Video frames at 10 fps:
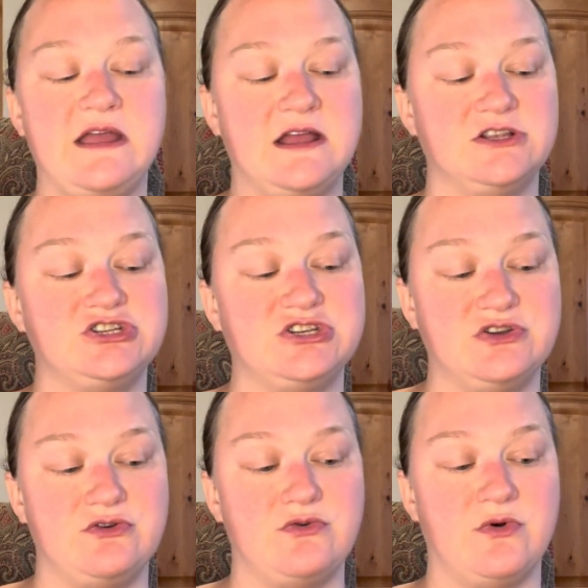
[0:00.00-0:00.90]

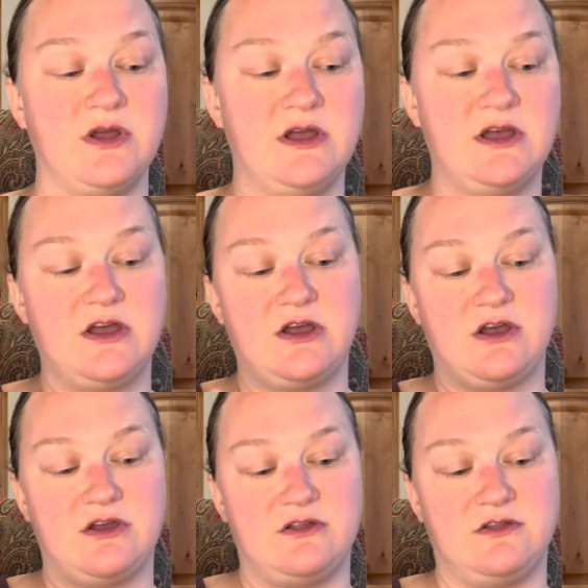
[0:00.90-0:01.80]
into
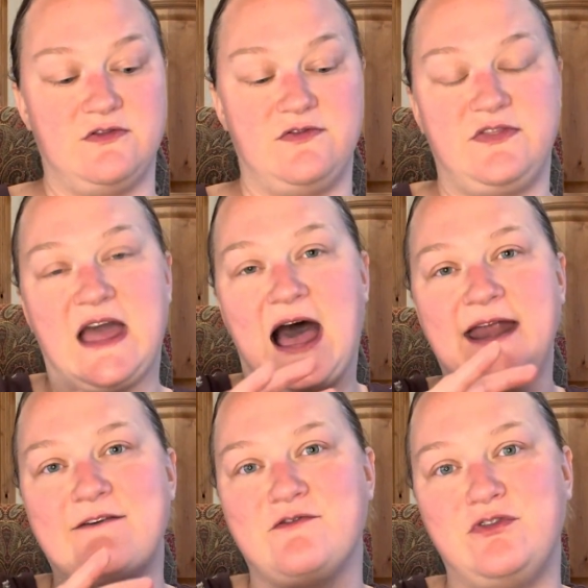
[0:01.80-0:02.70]
kind of